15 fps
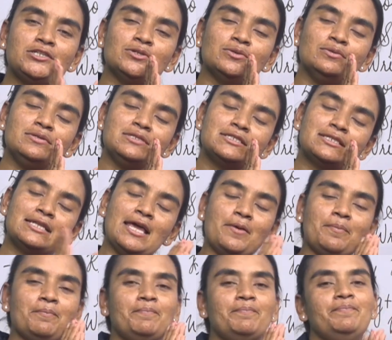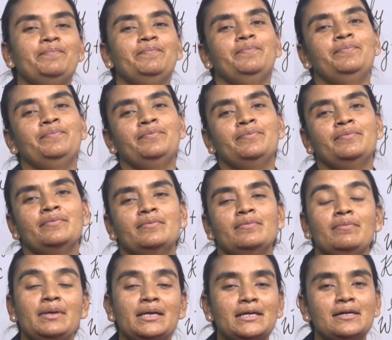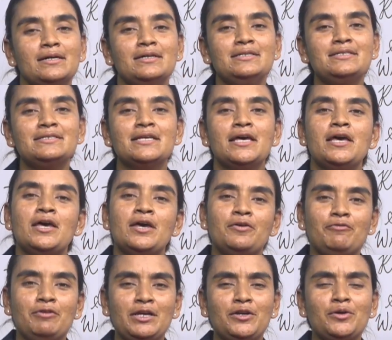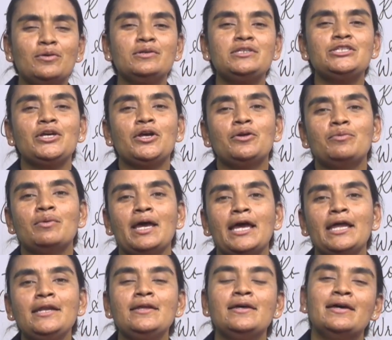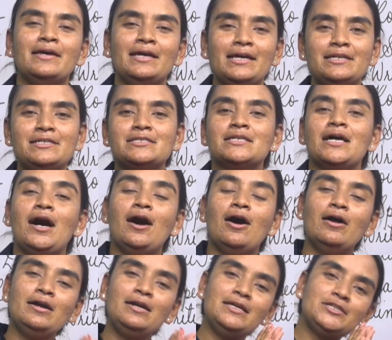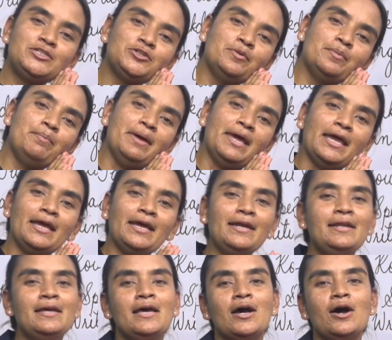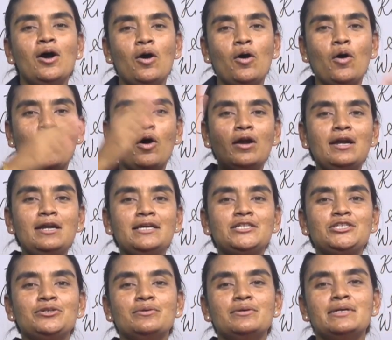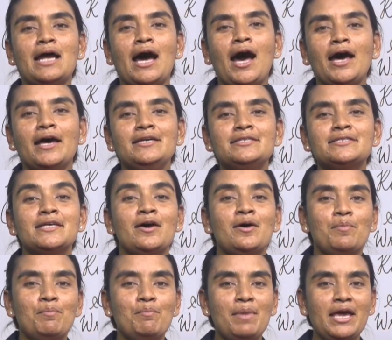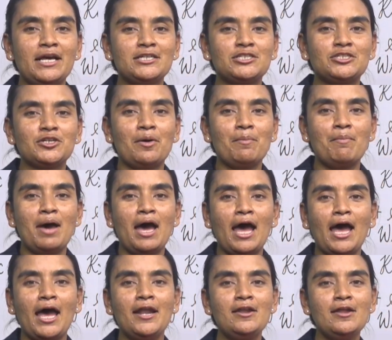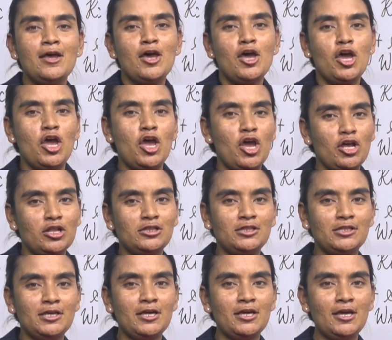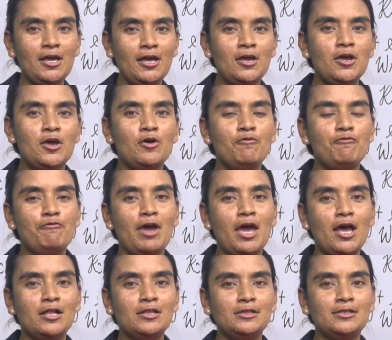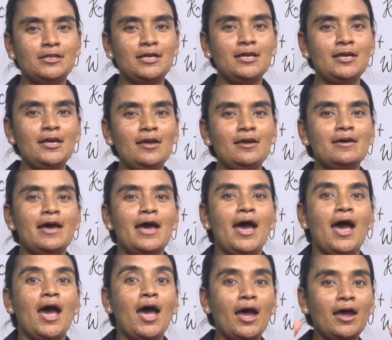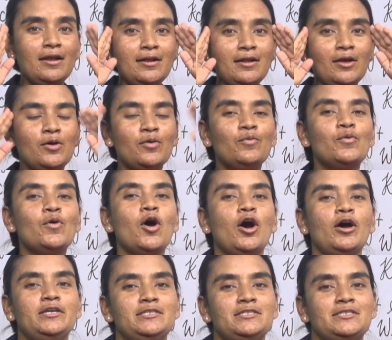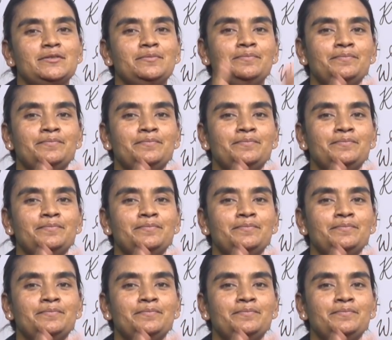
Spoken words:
to sleep, because we know, children, it's early to bed, early to rise makes a man healthy, wealthy and wise.